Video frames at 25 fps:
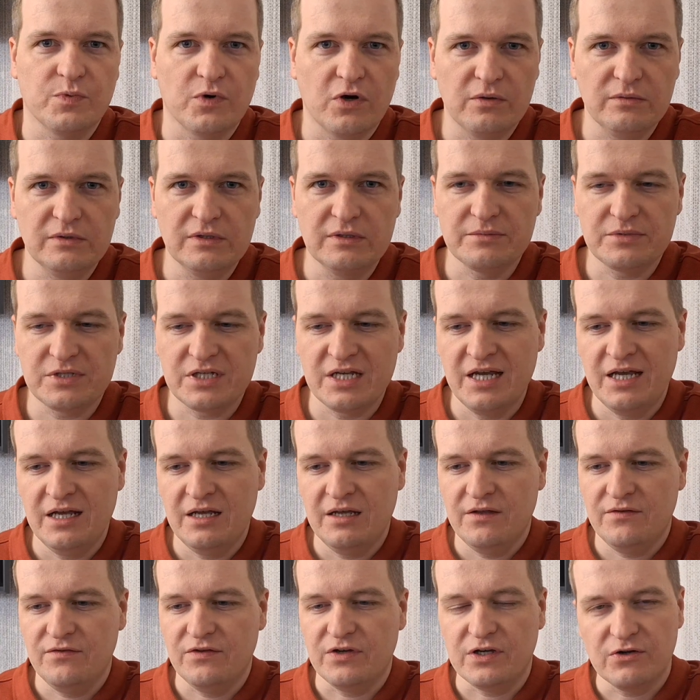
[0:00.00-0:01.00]
problems.
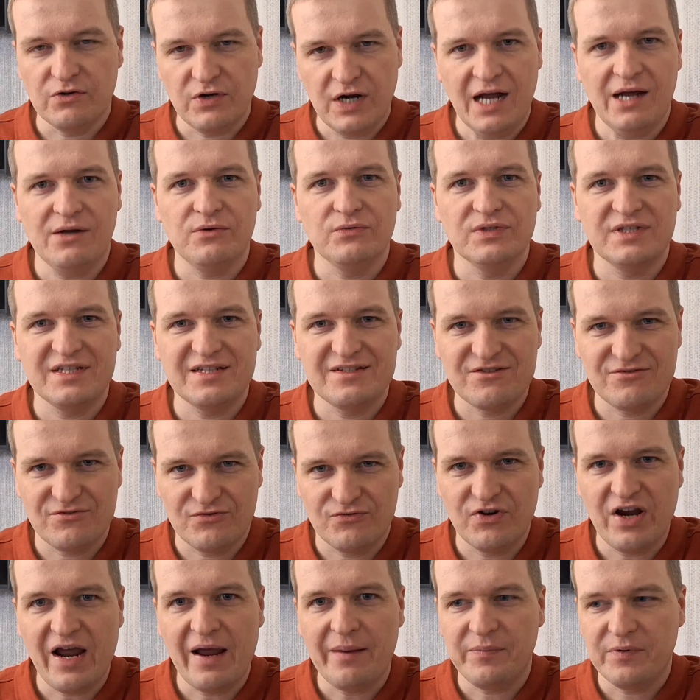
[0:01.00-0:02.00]
The ground
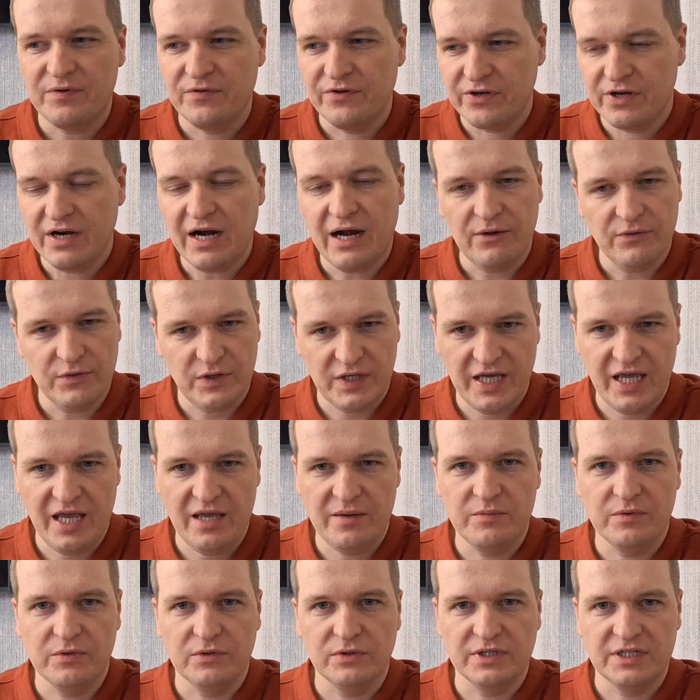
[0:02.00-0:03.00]
strap, the ground
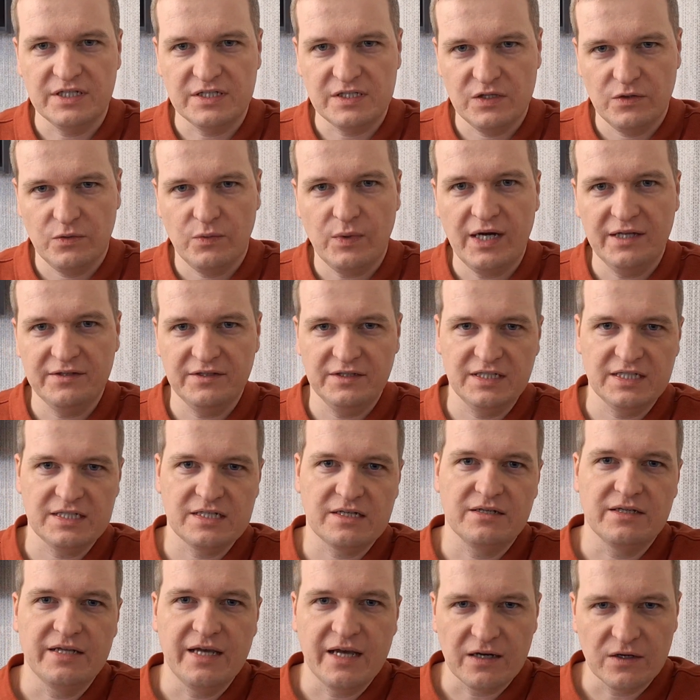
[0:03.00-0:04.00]
cable, is the one that is
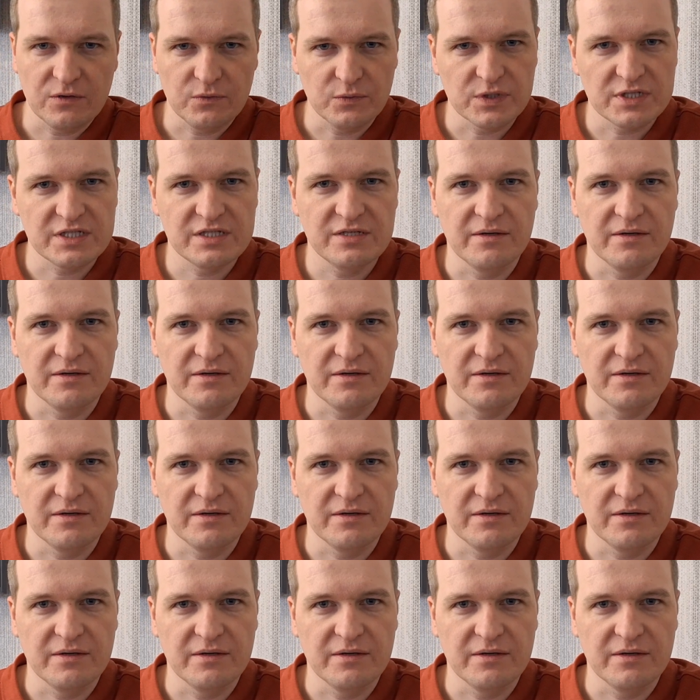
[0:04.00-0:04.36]
connected with